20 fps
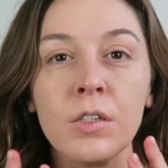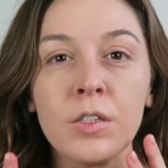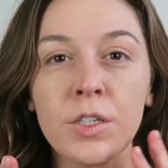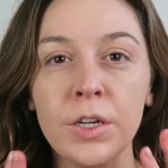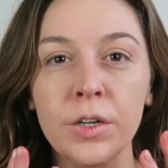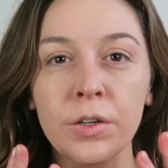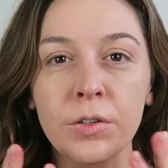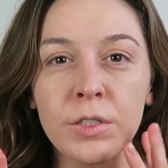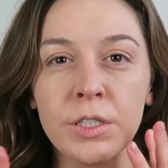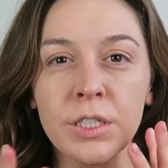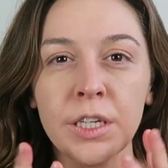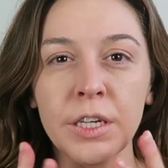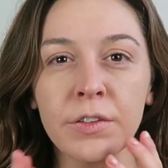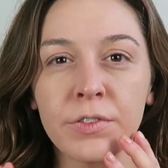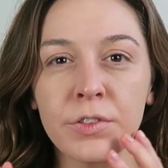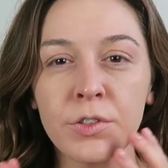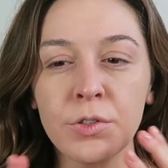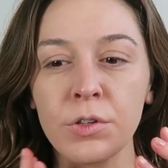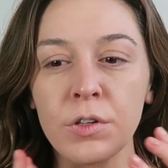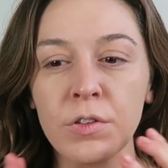So to
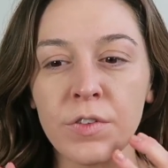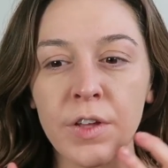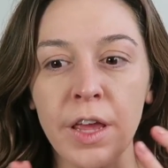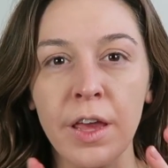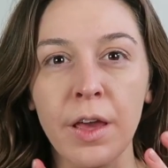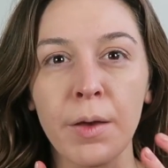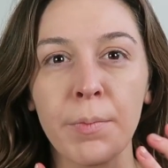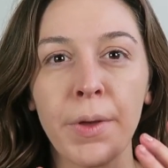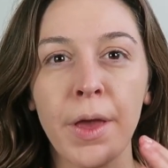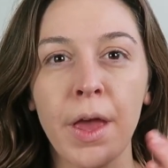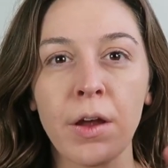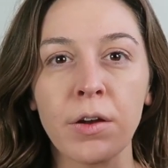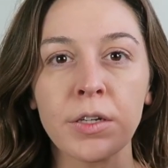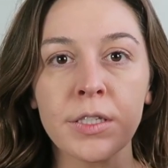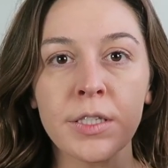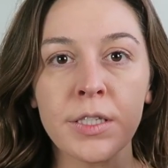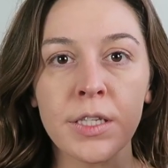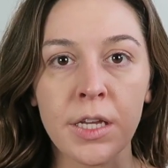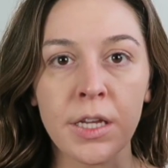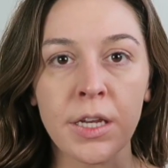give sort of a
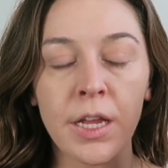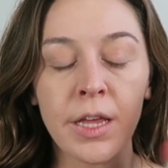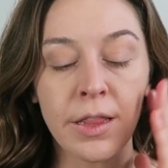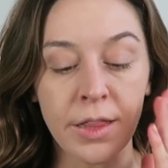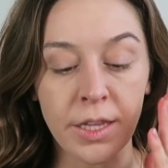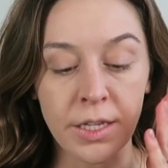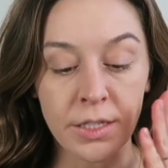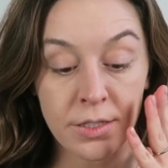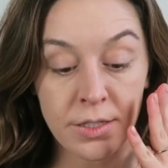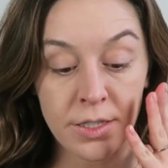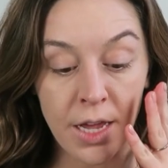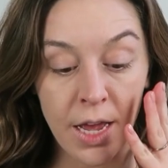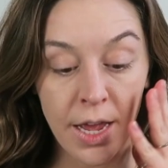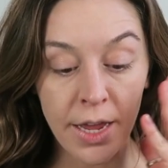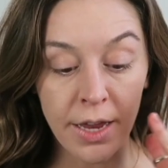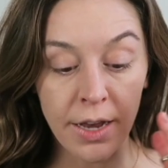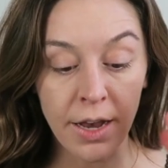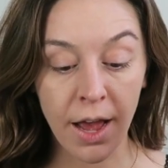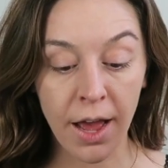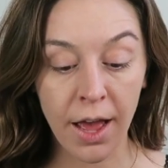comparison, this
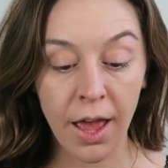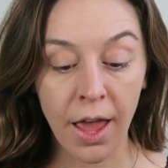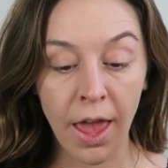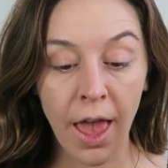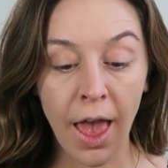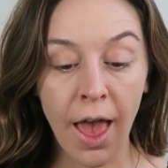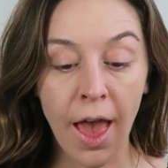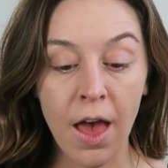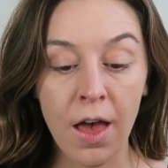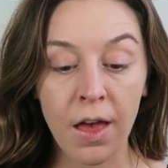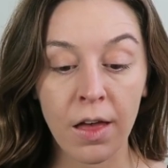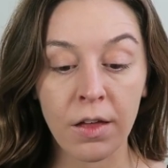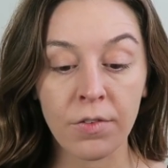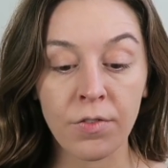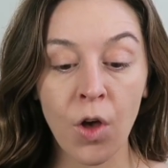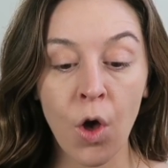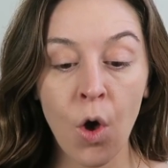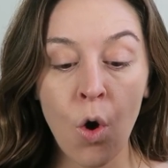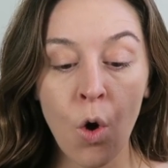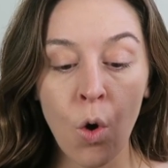side I
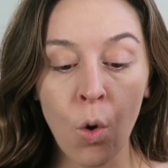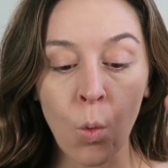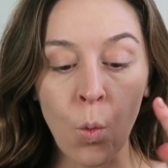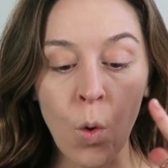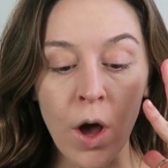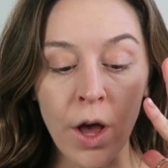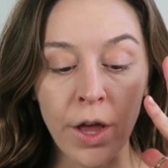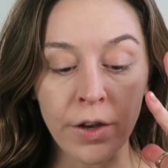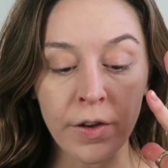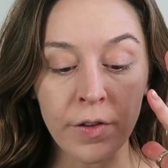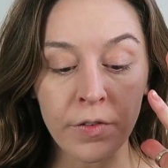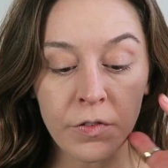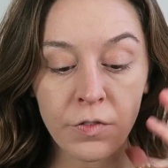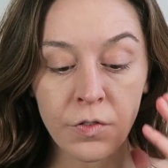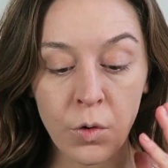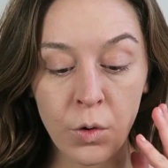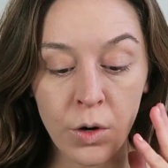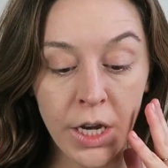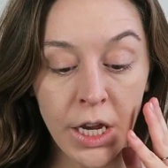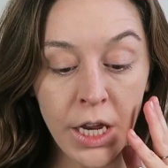have
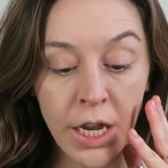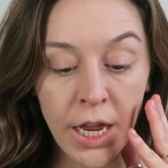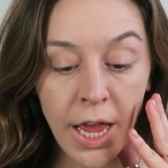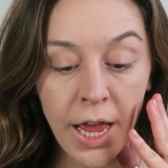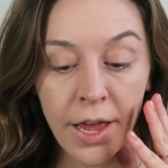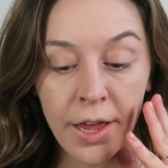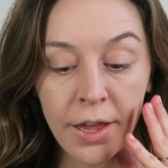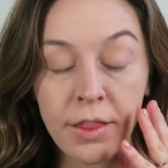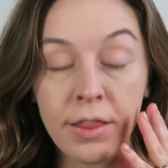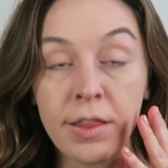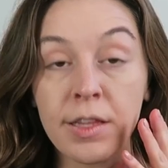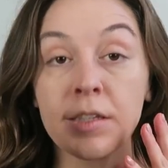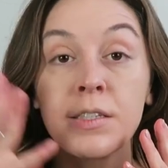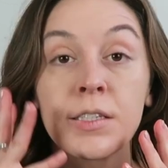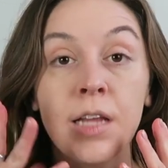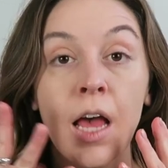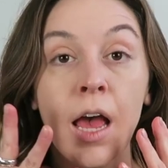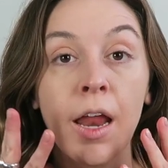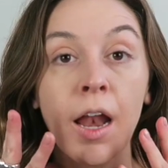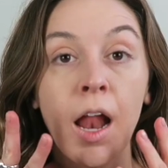140 and this
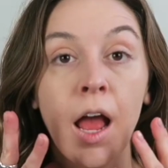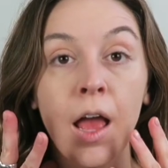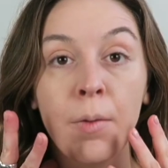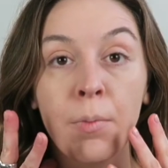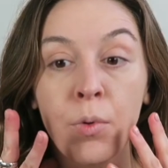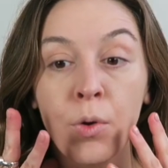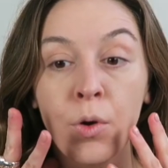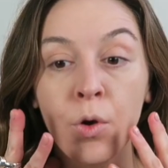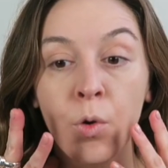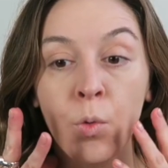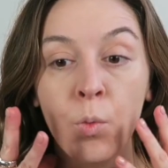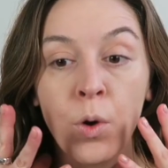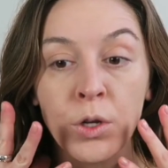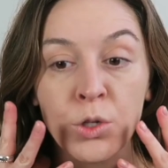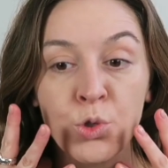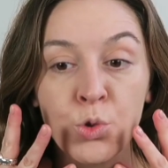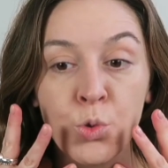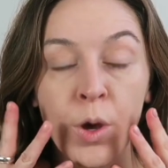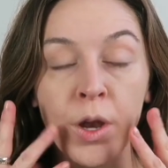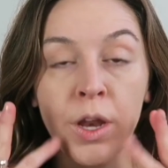side I put
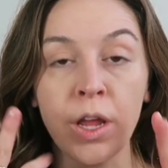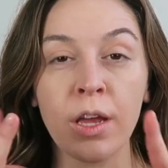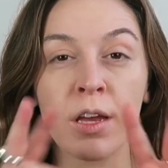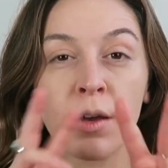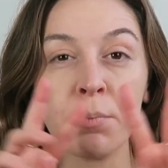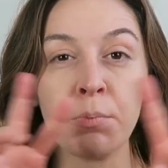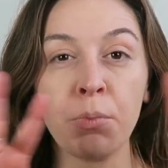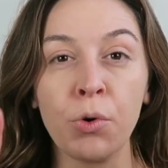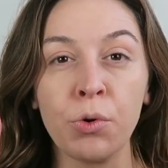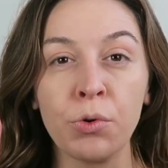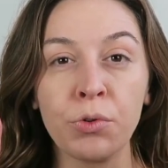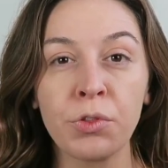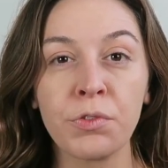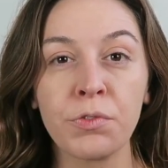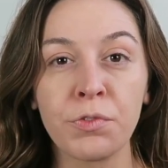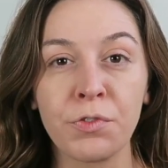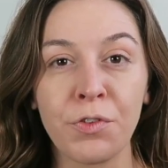120, both